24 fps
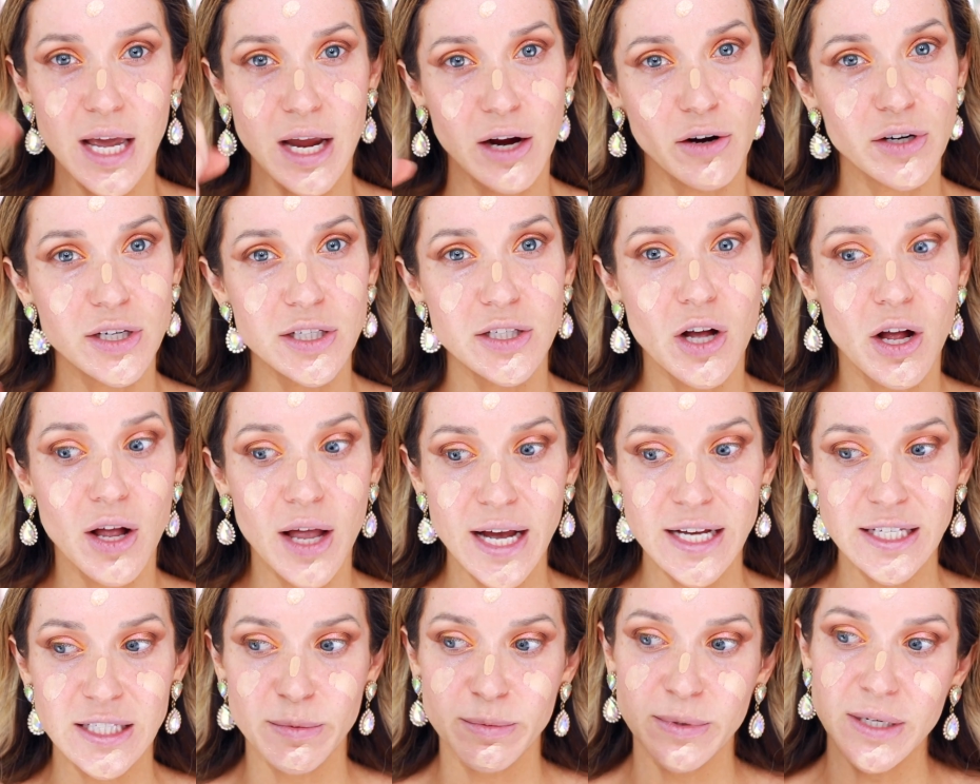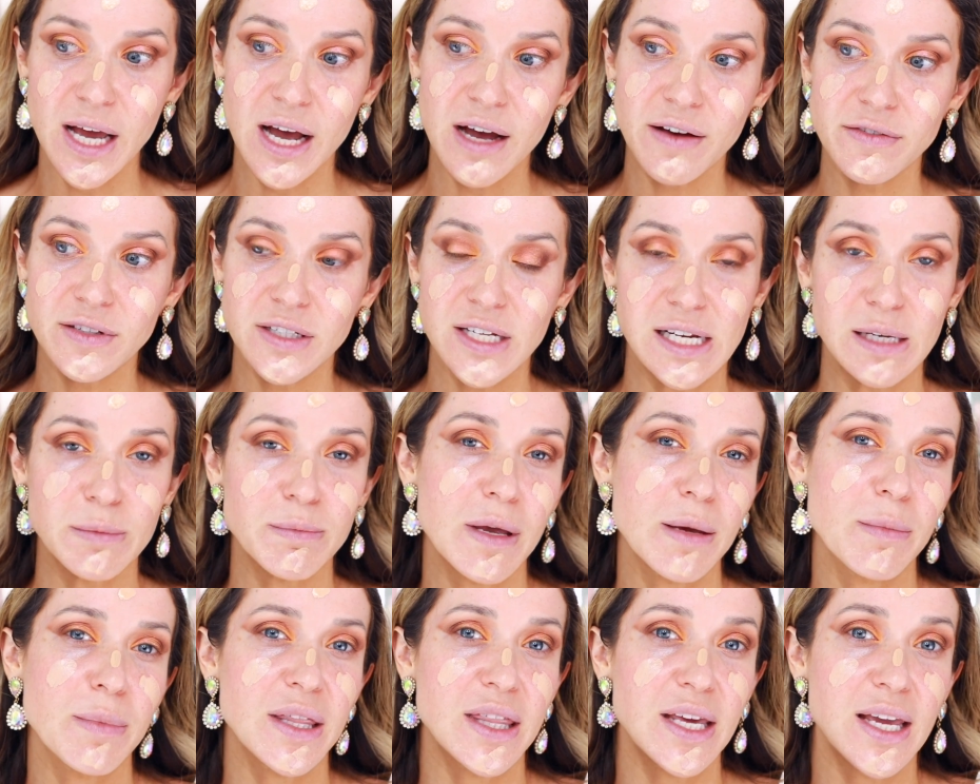aerosol SPFs, like
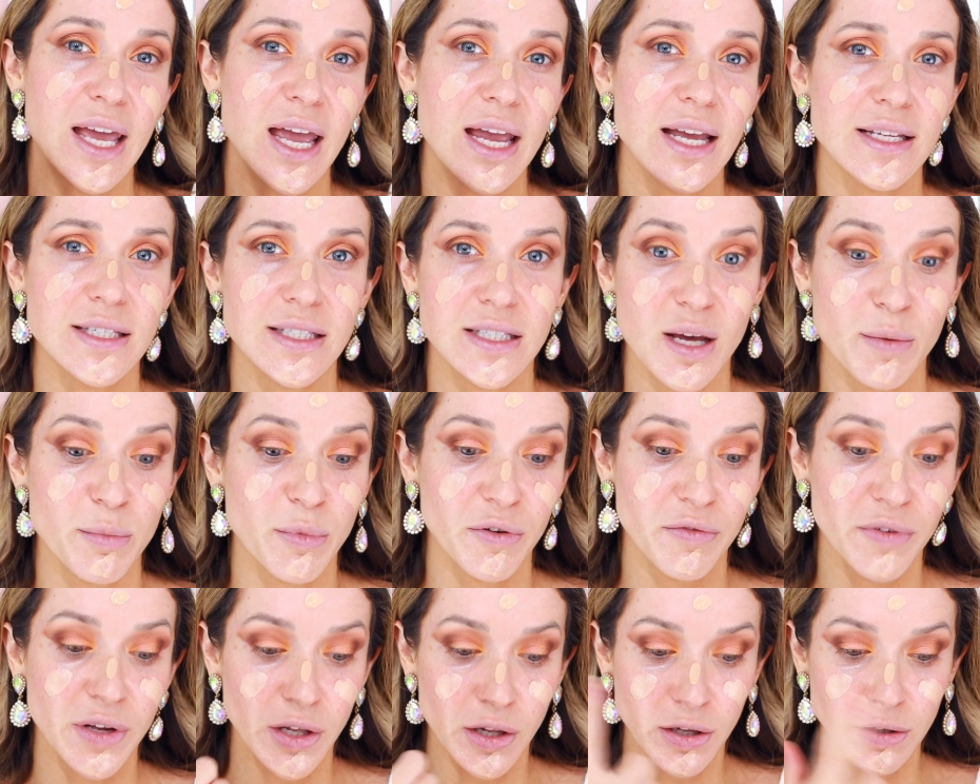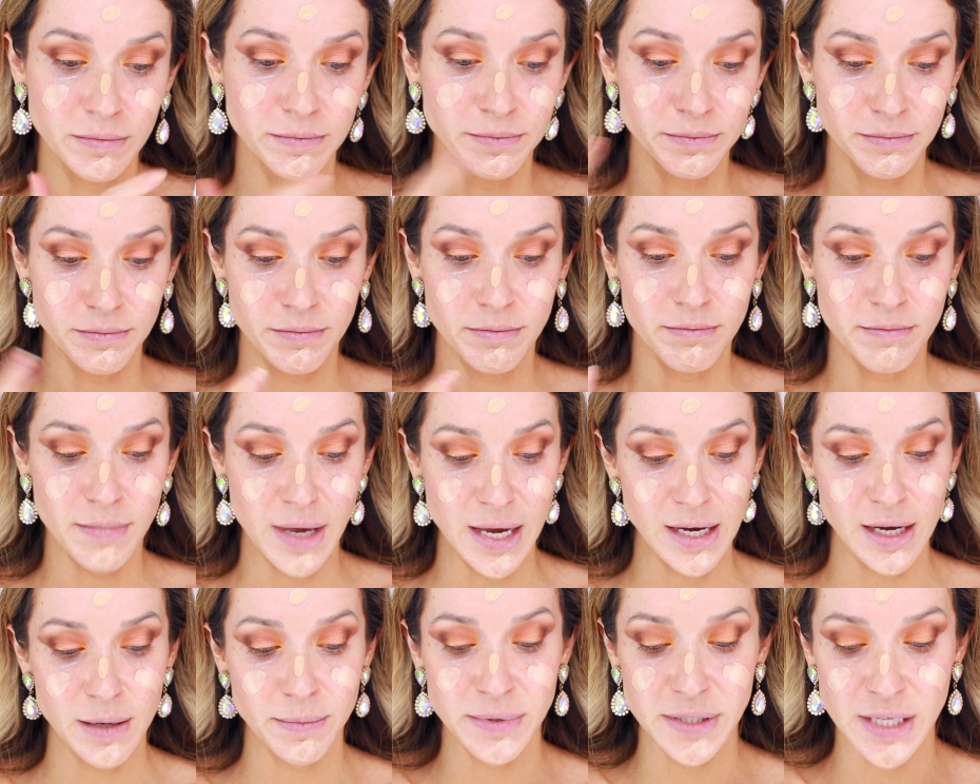maybe the Kate Somerville
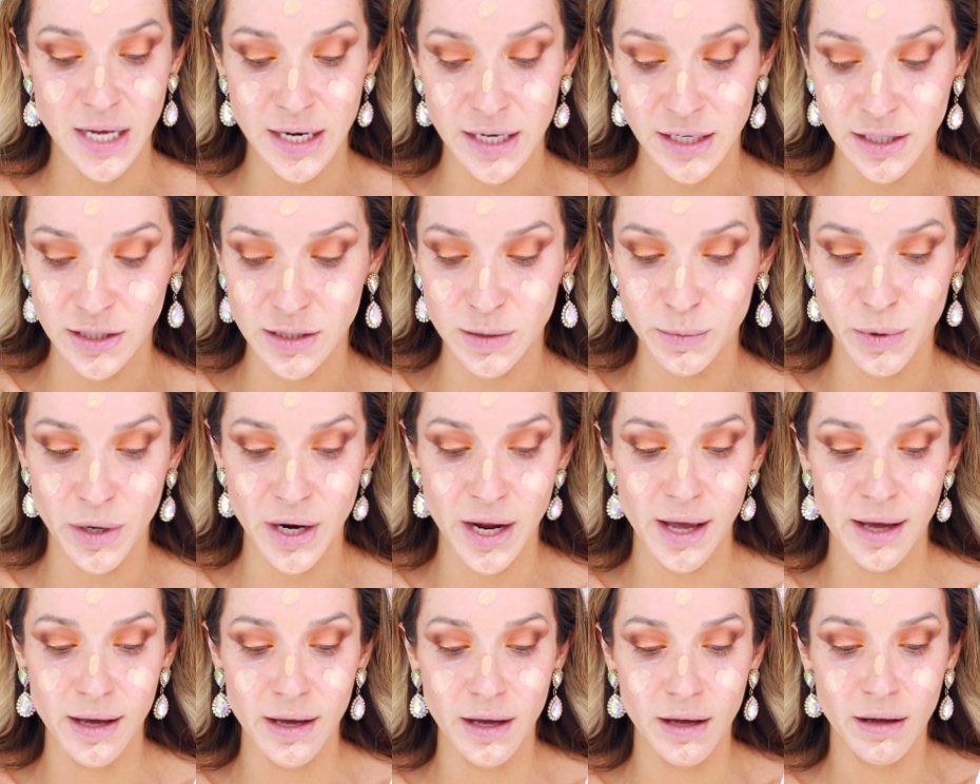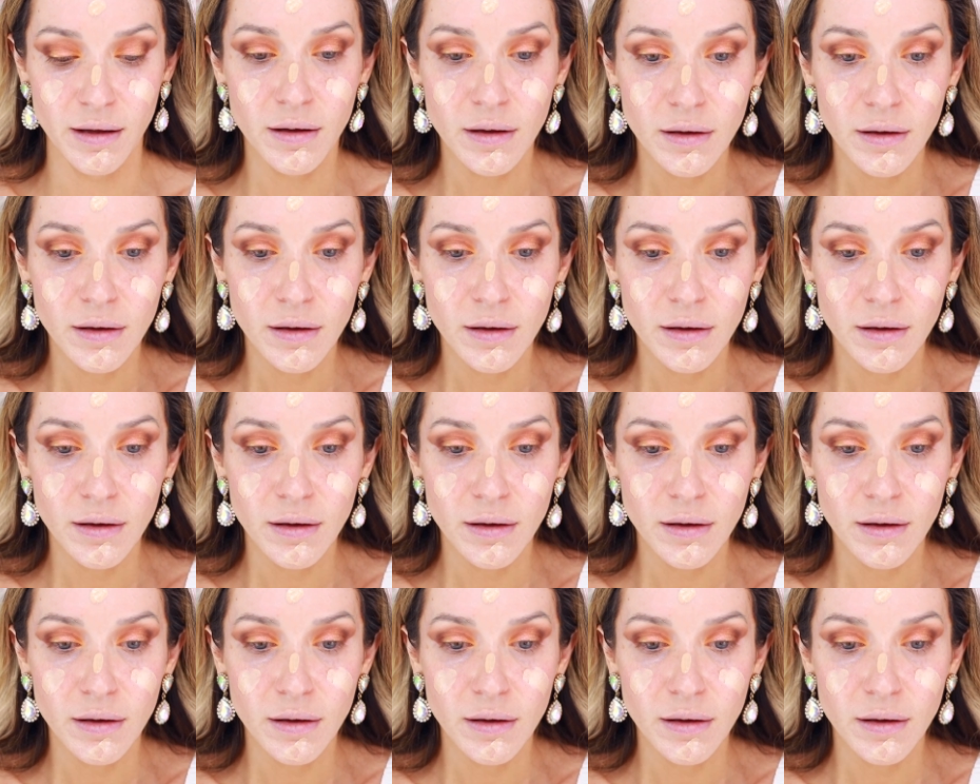makeup setting spray.